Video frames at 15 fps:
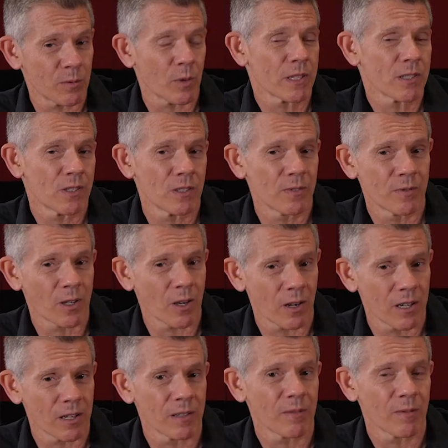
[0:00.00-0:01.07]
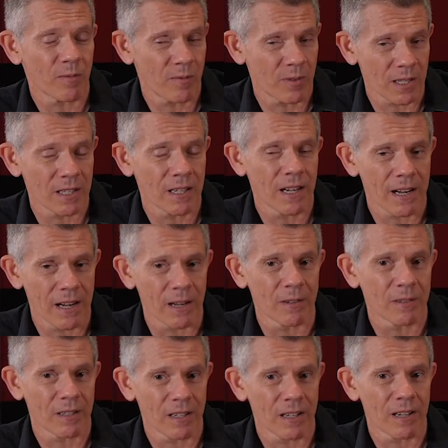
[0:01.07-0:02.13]
once you've got it figured
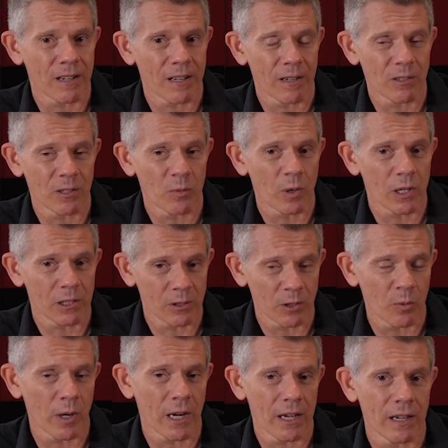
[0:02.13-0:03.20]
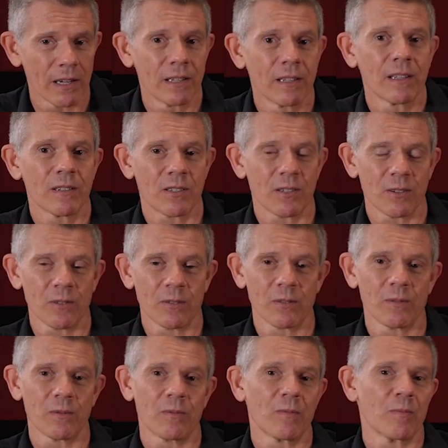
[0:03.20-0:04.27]
out, you're well on your way
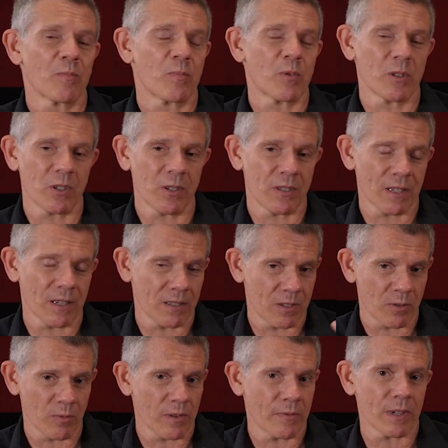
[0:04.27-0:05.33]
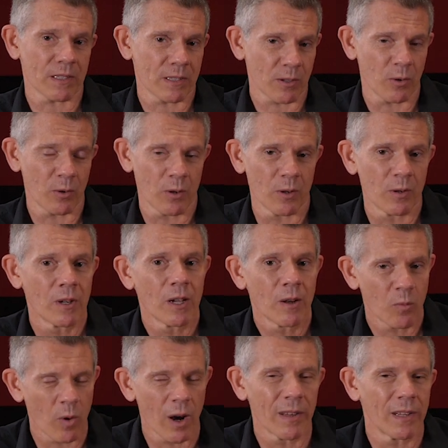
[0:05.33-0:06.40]
to producing a terrific score.
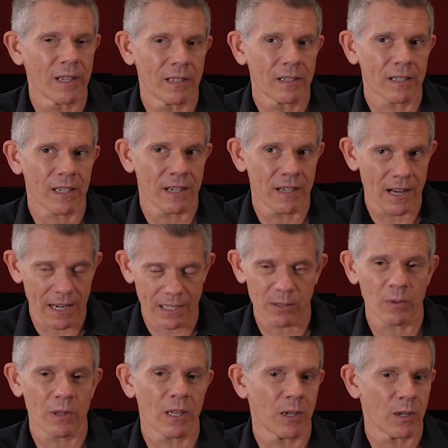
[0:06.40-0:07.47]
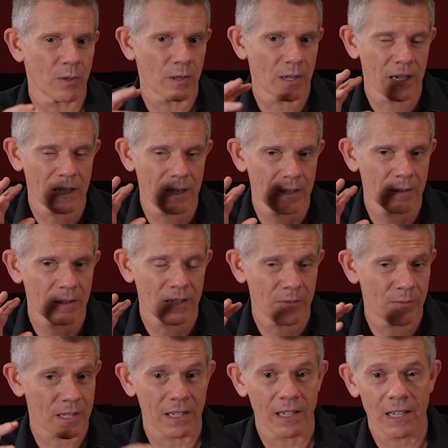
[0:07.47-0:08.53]
One that connects with you, and
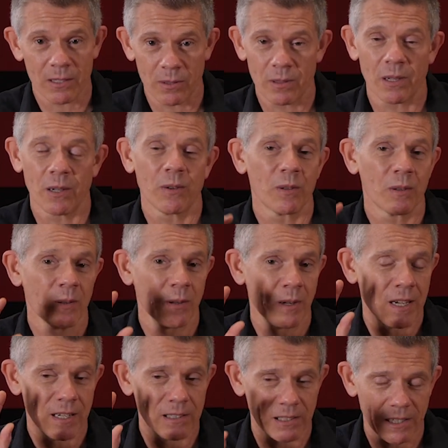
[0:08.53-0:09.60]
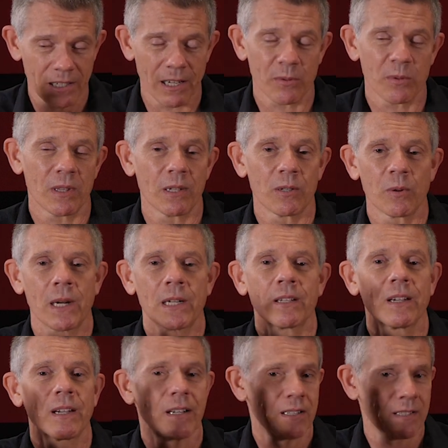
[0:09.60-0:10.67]
if it connects with you, it'll connect with the director
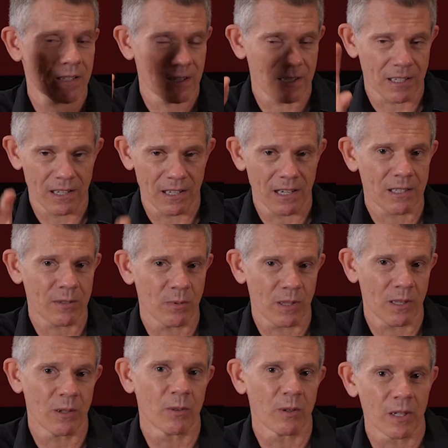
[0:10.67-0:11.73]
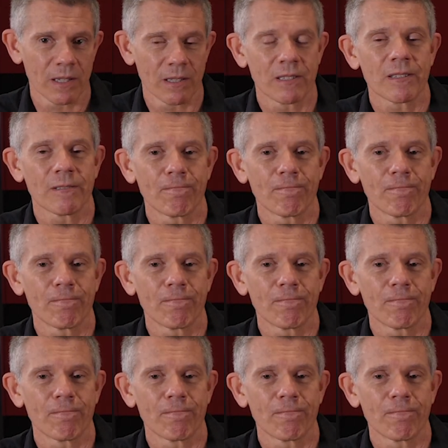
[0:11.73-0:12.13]
and it's going to connect with the audience.